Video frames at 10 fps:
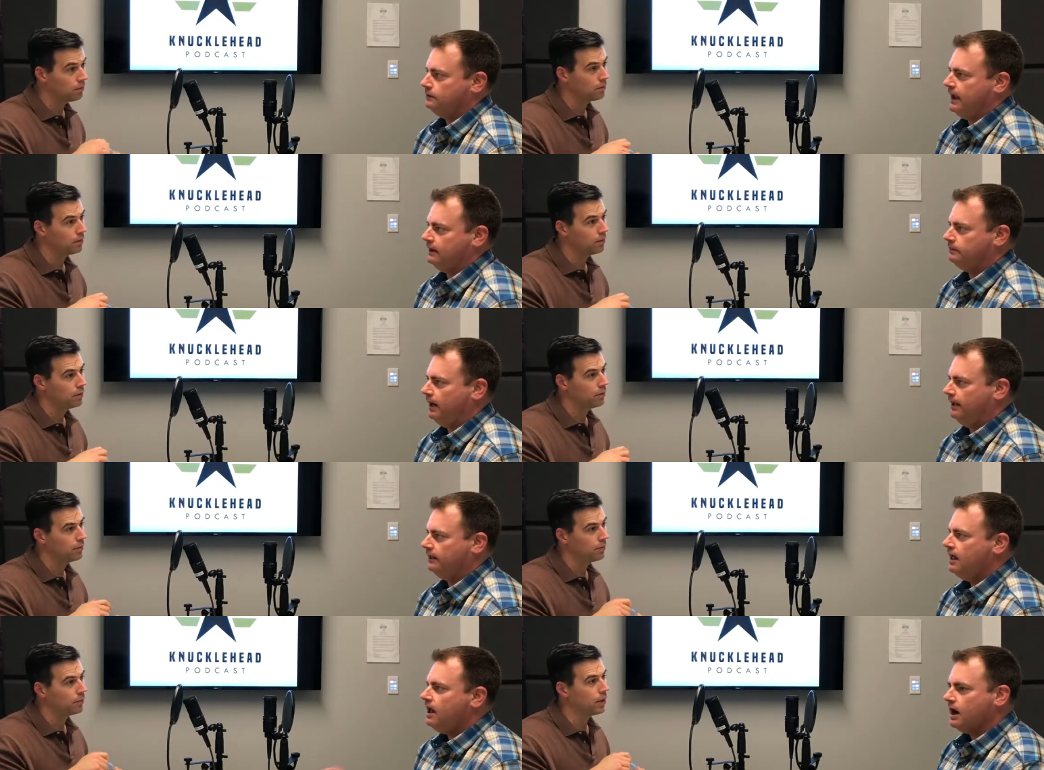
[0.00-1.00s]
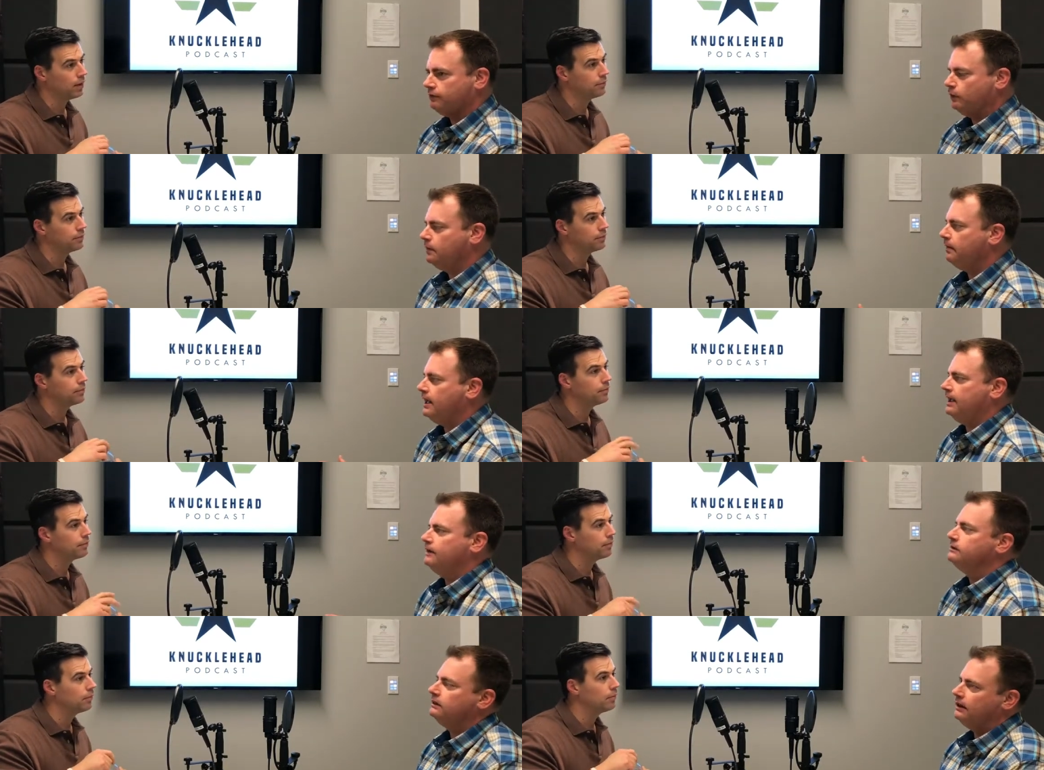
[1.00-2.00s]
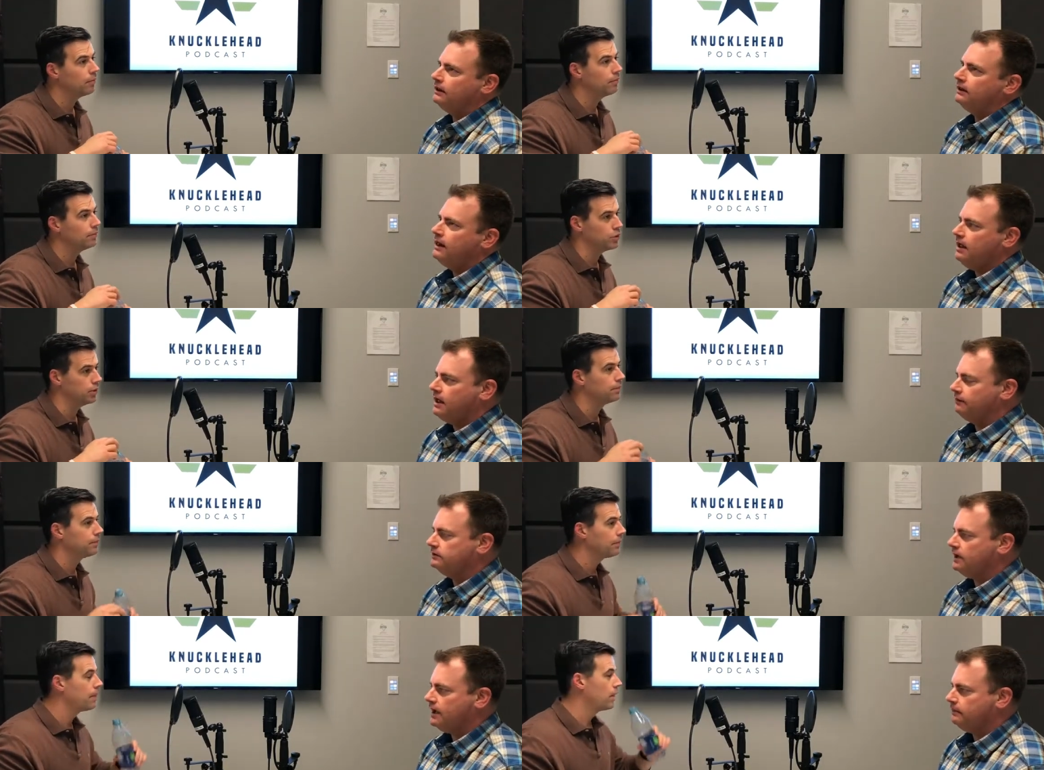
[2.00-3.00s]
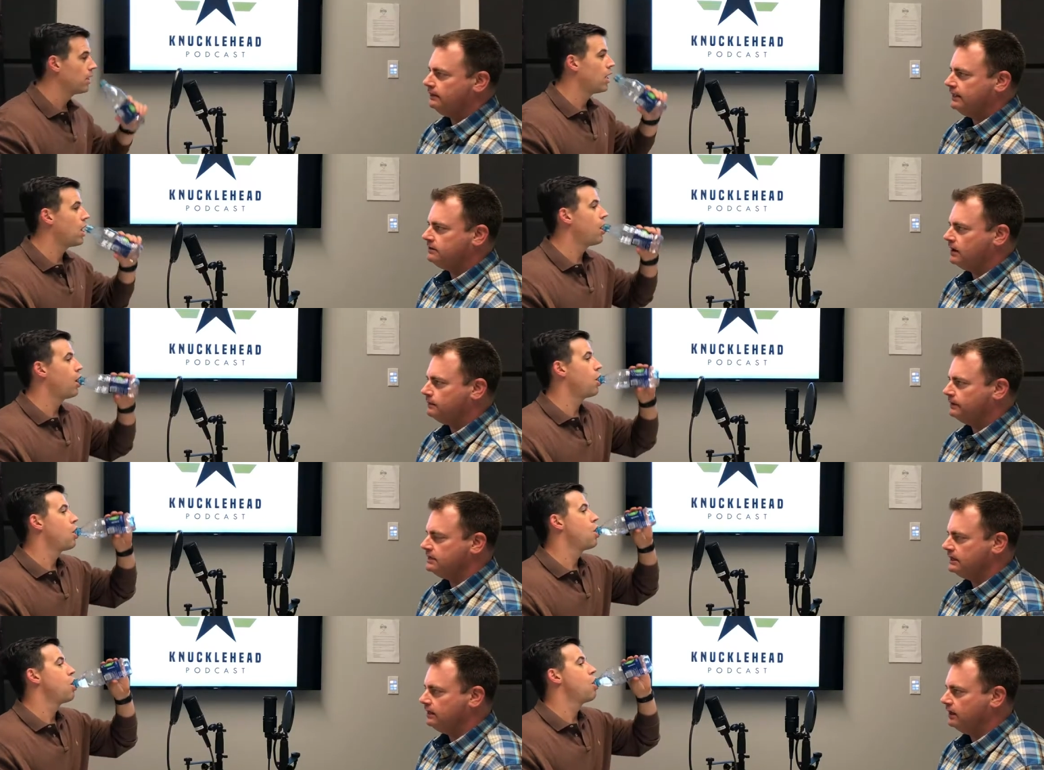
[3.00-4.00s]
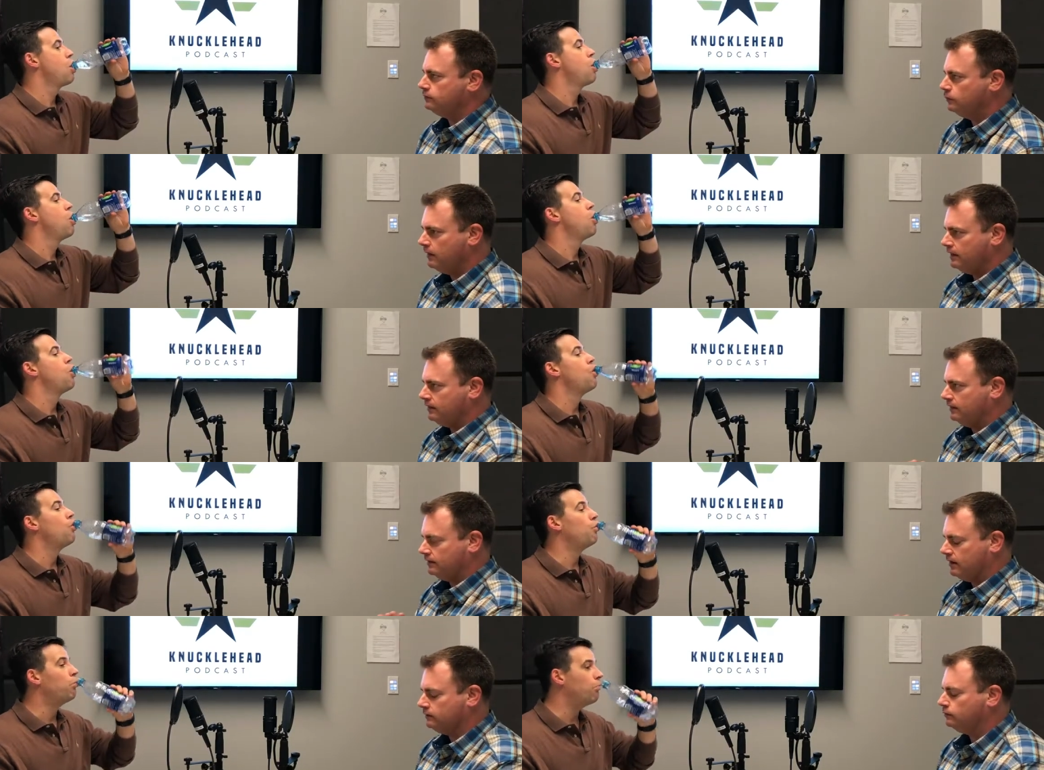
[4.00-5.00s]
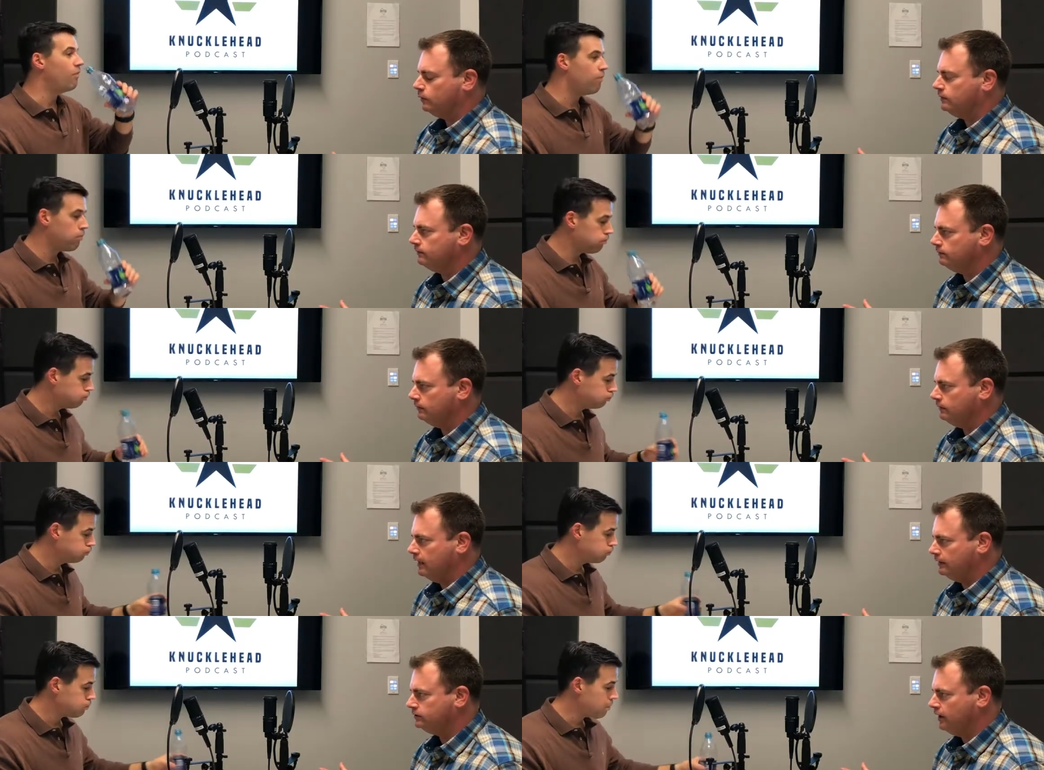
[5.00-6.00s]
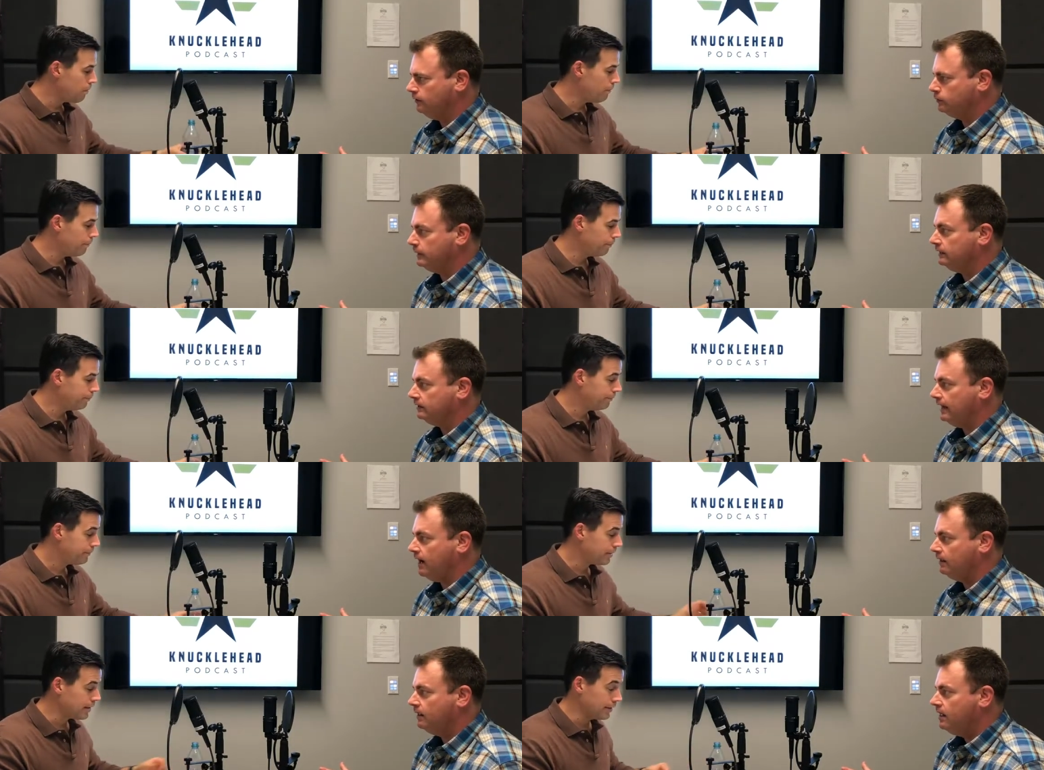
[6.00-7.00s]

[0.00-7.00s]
Speaker 1: of panic buying. Everyone buying everything. Sure. Every time that they talked about taking guns away, the gun store uh, shelves would be cleared out.